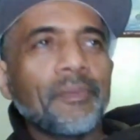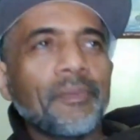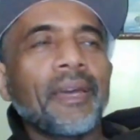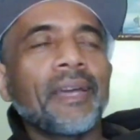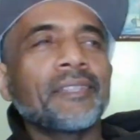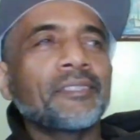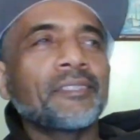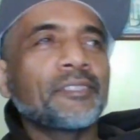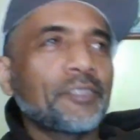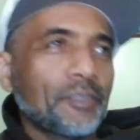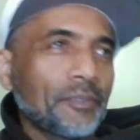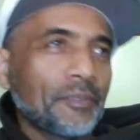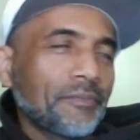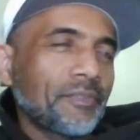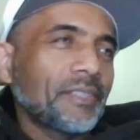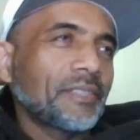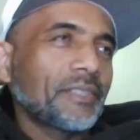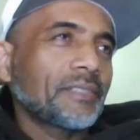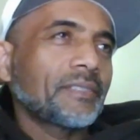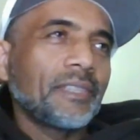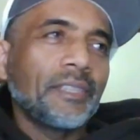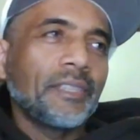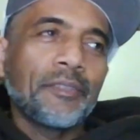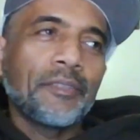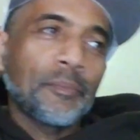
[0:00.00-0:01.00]
demand
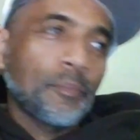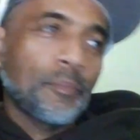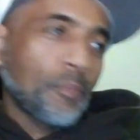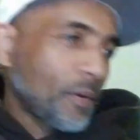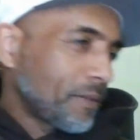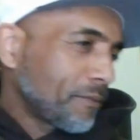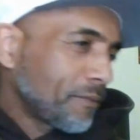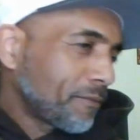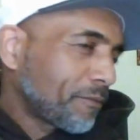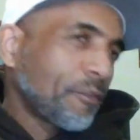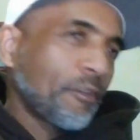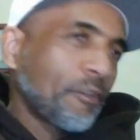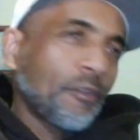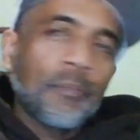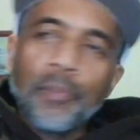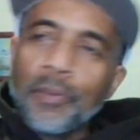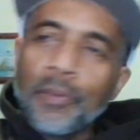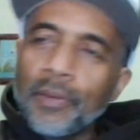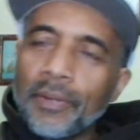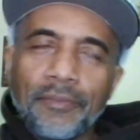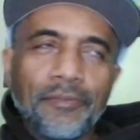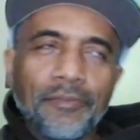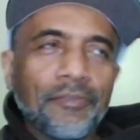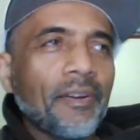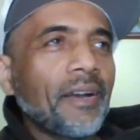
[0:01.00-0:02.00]
service, either Printful,
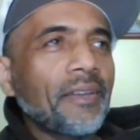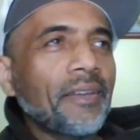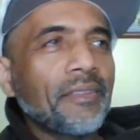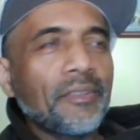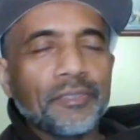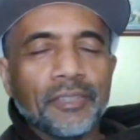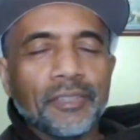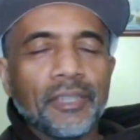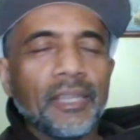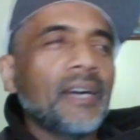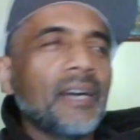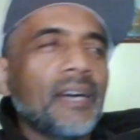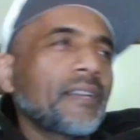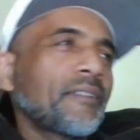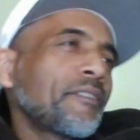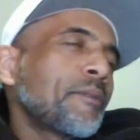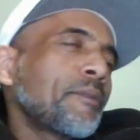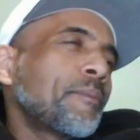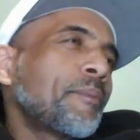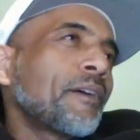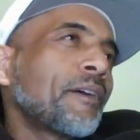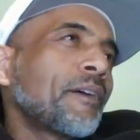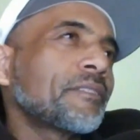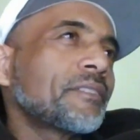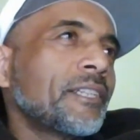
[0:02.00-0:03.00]
Printify, there's a lot of
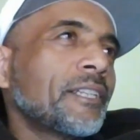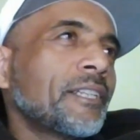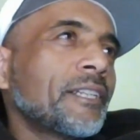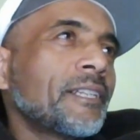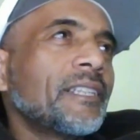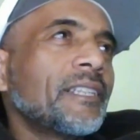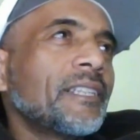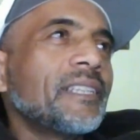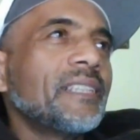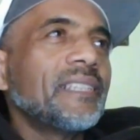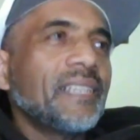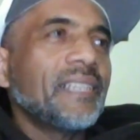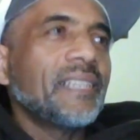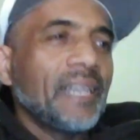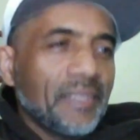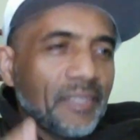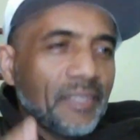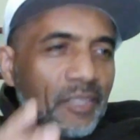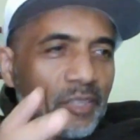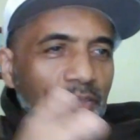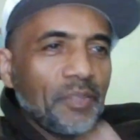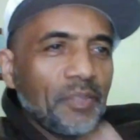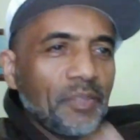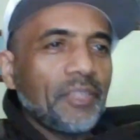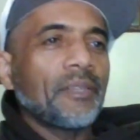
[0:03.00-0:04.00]
them out there. And
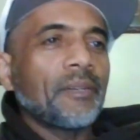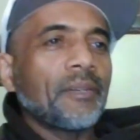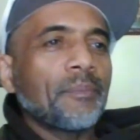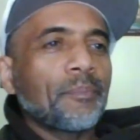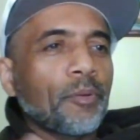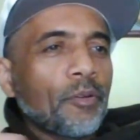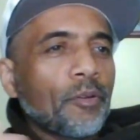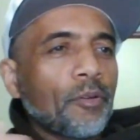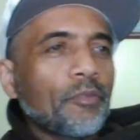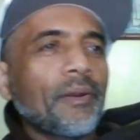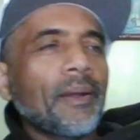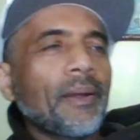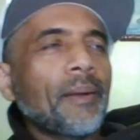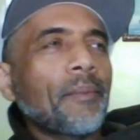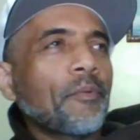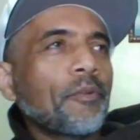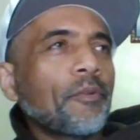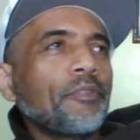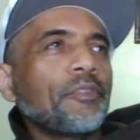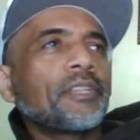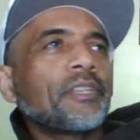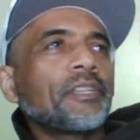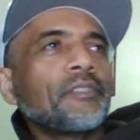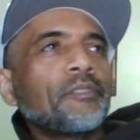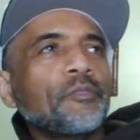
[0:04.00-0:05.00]
then you need a program
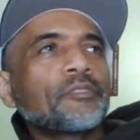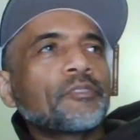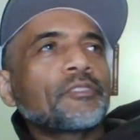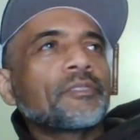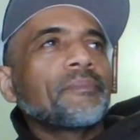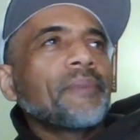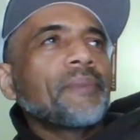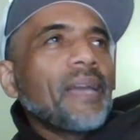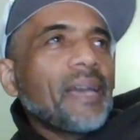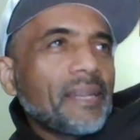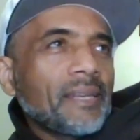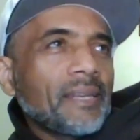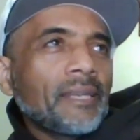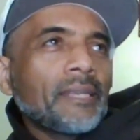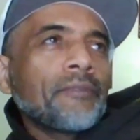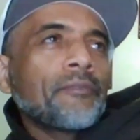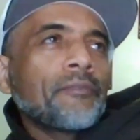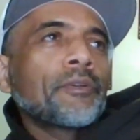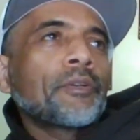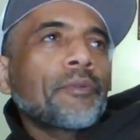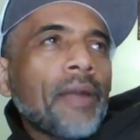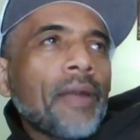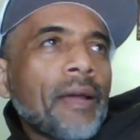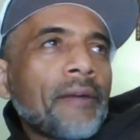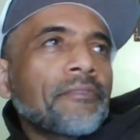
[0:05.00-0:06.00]
where you can do some editing
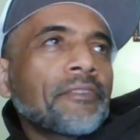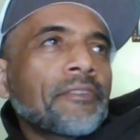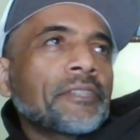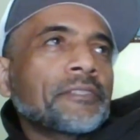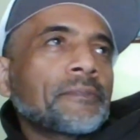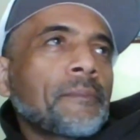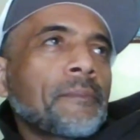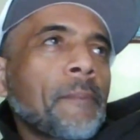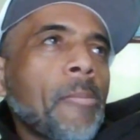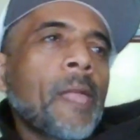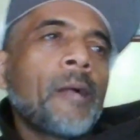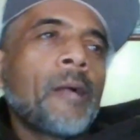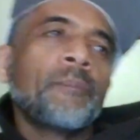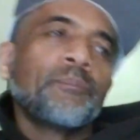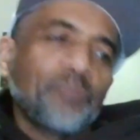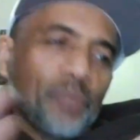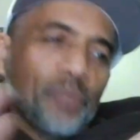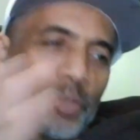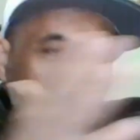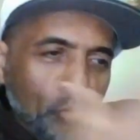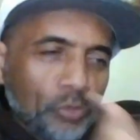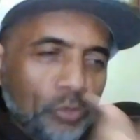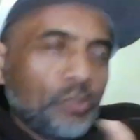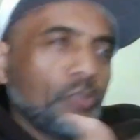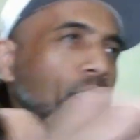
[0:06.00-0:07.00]
with graphics.
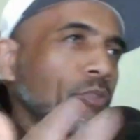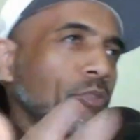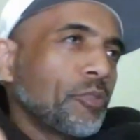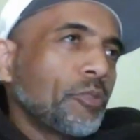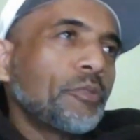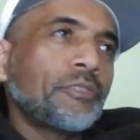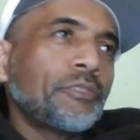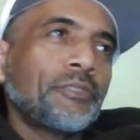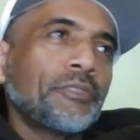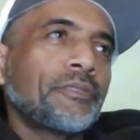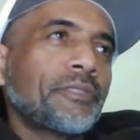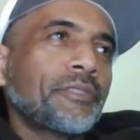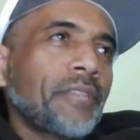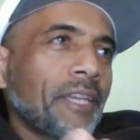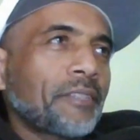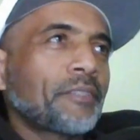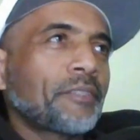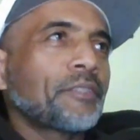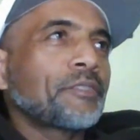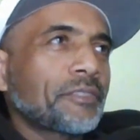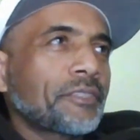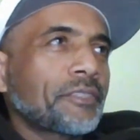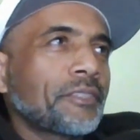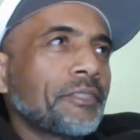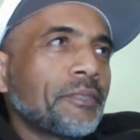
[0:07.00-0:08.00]
And what you do is you take
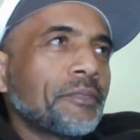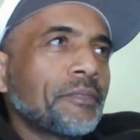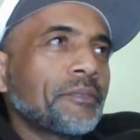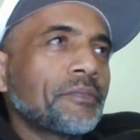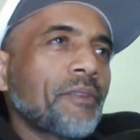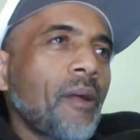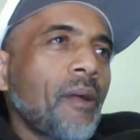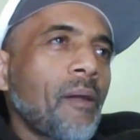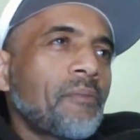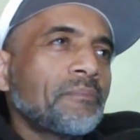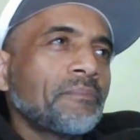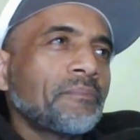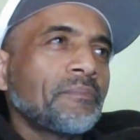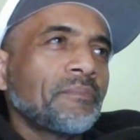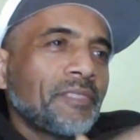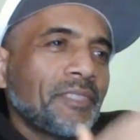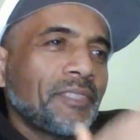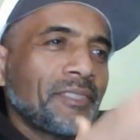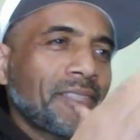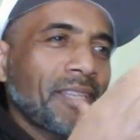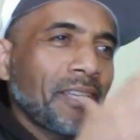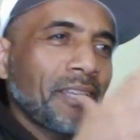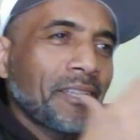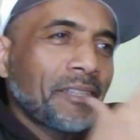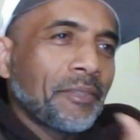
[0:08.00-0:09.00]
your skills,
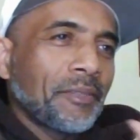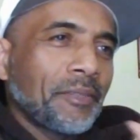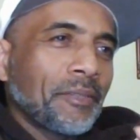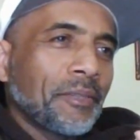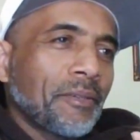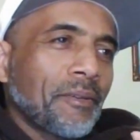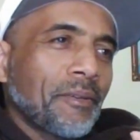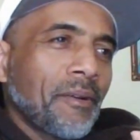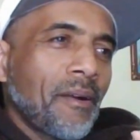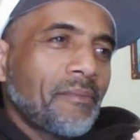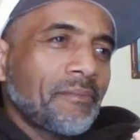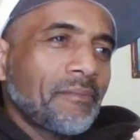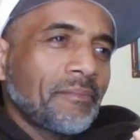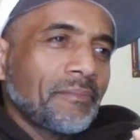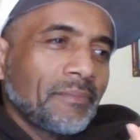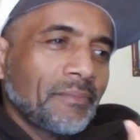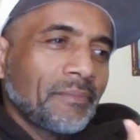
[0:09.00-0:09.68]
you take your